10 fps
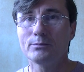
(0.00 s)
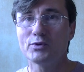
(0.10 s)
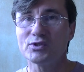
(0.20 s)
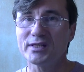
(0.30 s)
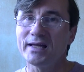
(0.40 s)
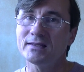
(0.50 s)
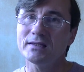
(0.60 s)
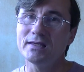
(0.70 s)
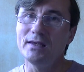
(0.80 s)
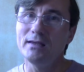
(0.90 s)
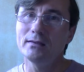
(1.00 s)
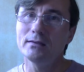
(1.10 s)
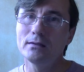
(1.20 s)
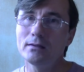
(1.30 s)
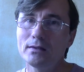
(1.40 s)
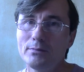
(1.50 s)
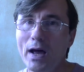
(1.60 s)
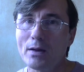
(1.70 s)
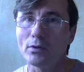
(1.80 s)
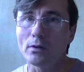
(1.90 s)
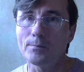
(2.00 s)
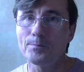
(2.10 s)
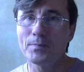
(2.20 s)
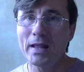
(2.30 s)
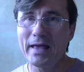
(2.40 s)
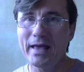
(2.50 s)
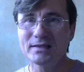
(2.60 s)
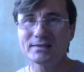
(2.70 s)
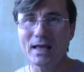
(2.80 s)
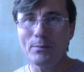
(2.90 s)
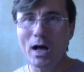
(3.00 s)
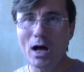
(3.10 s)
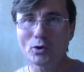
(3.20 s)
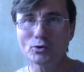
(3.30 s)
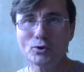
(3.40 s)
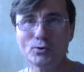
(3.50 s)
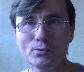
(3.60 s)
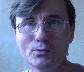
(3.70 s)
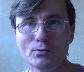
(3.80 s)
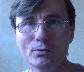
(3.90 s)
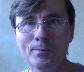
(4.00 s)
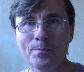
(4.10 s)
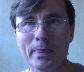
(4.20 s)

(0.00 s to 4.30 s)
present in the Bible, and somehow to